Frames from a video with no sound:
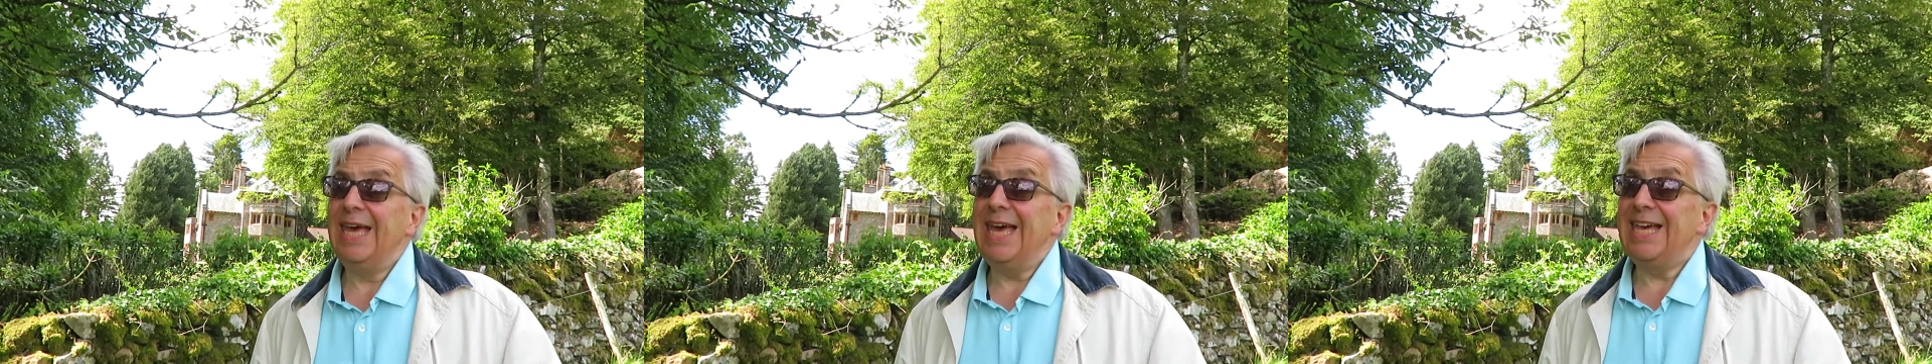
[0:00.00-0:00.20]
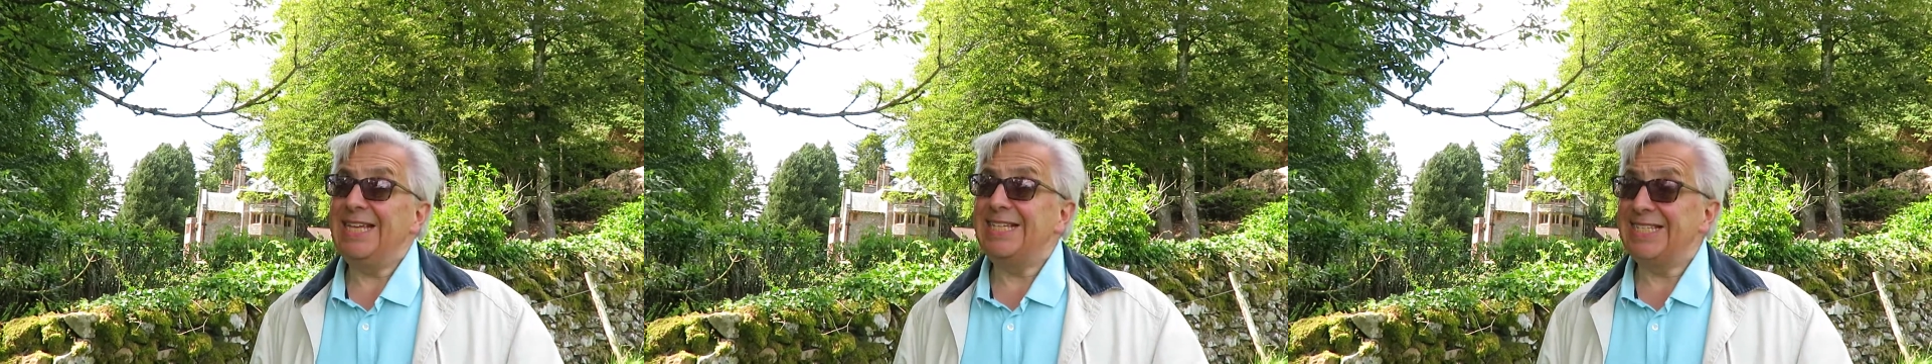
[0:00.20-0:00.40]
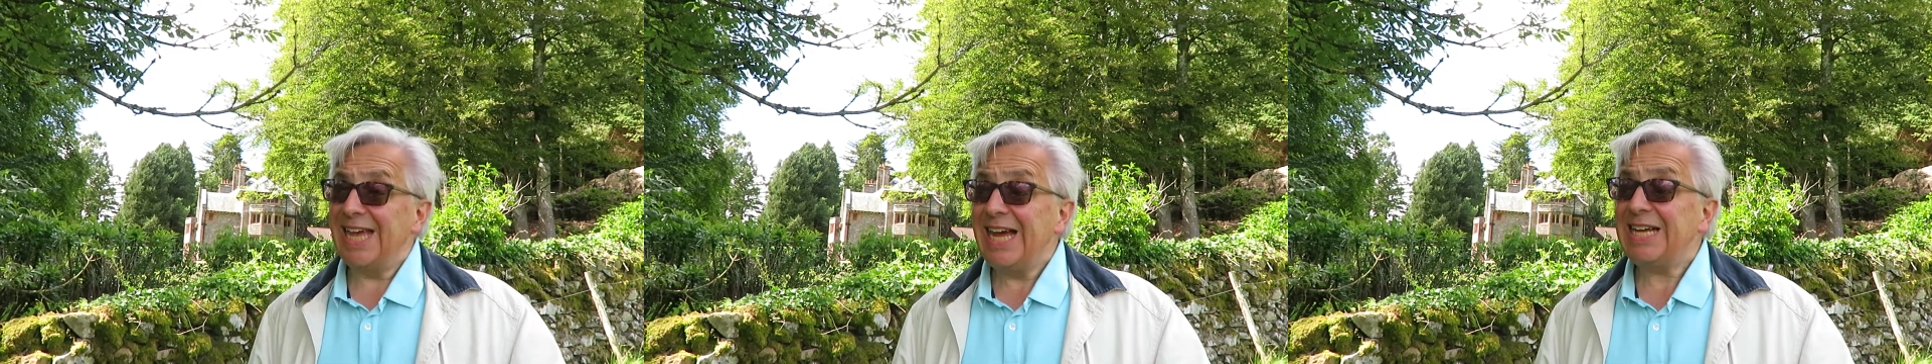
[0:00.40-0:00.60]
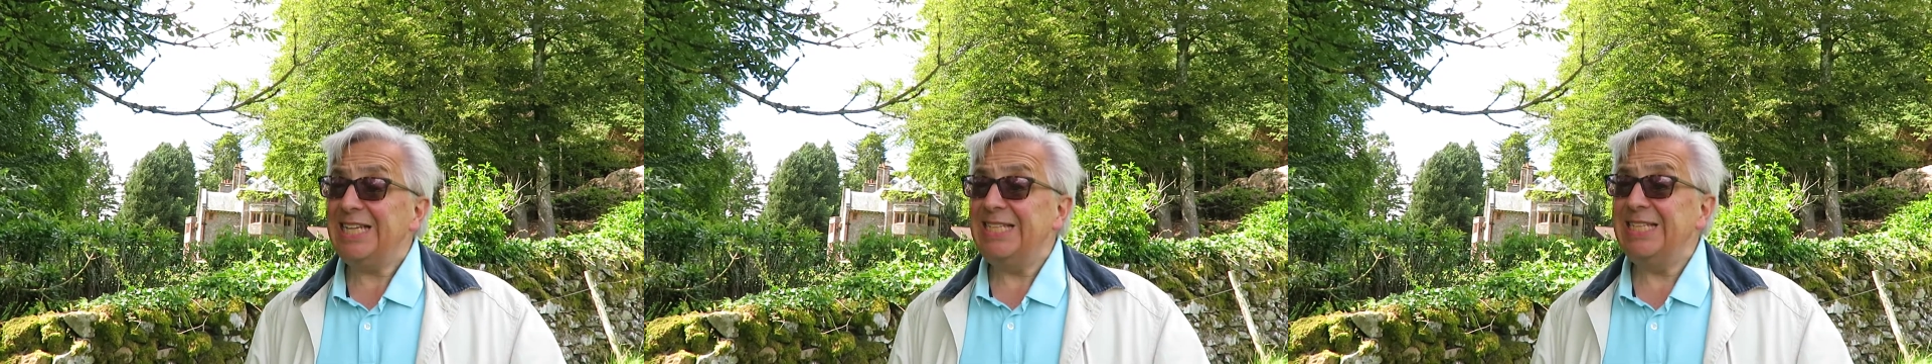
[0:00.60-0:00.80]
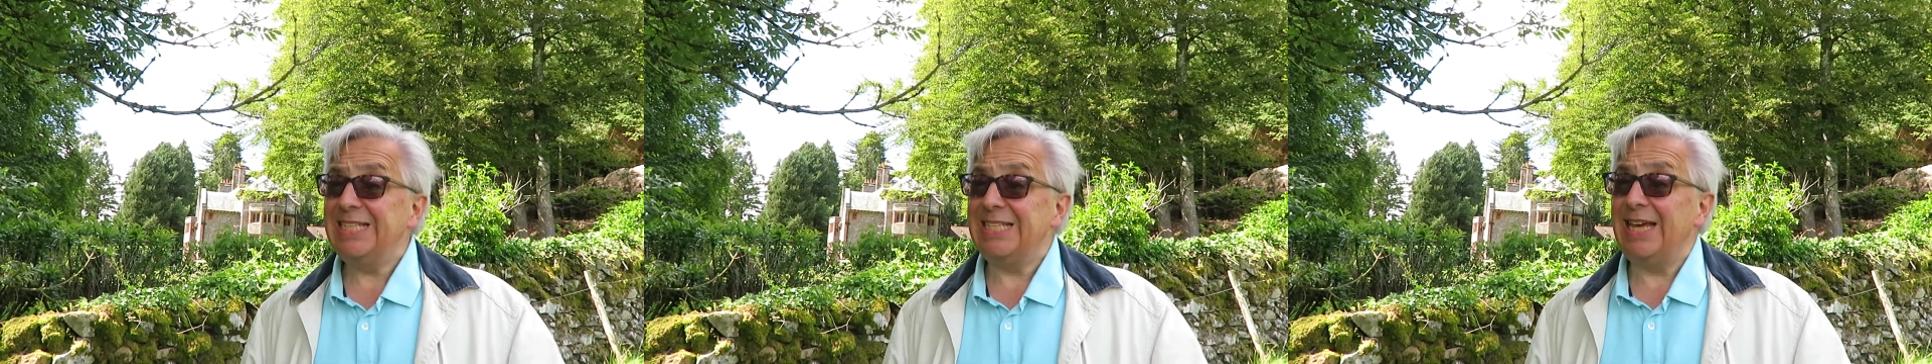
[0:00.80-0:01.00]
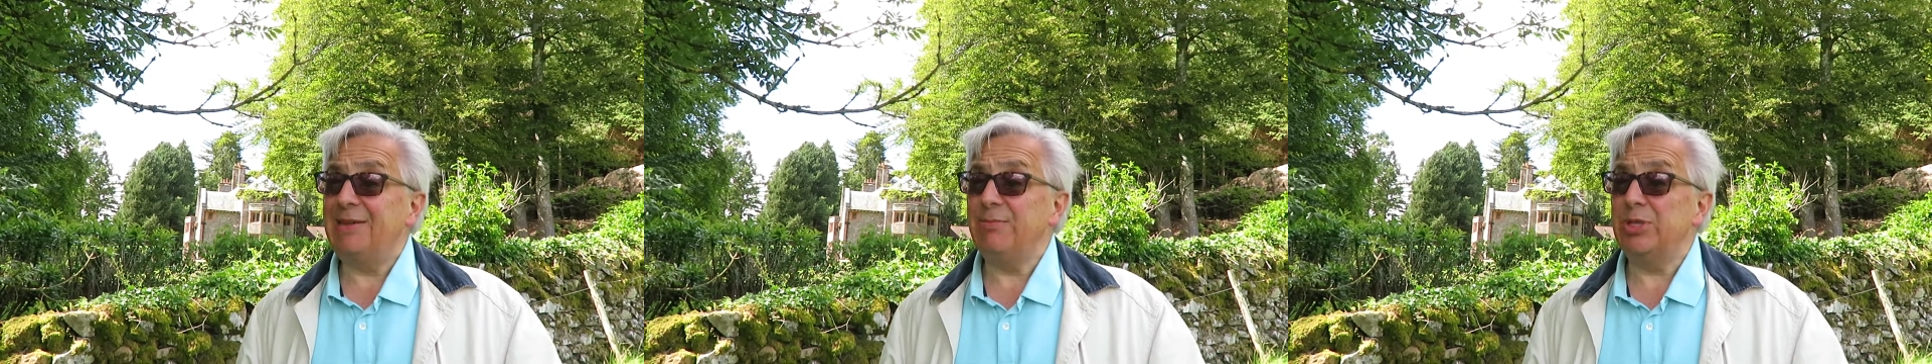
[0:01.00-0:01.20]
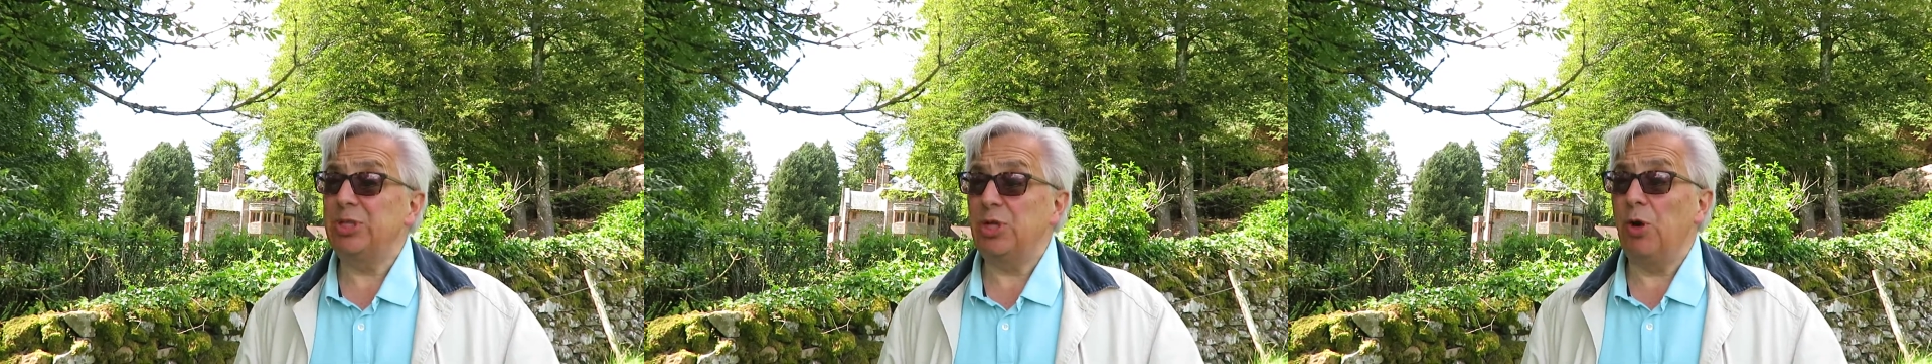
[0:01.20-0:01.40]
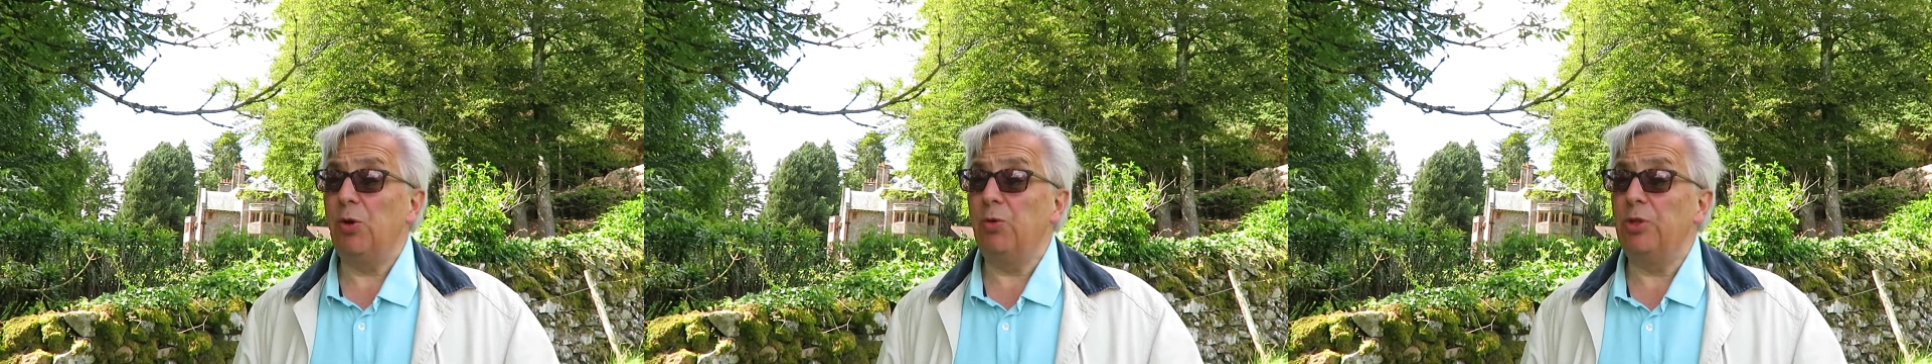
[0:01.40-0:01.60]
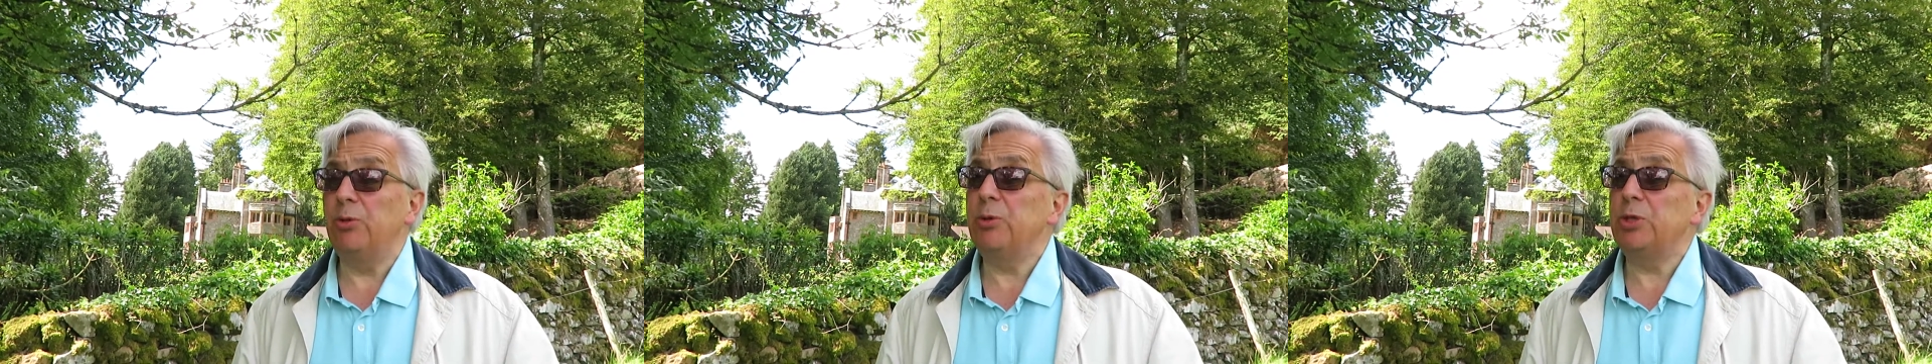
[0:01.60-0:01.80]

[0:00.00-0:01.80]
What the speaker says: exactly the same stone that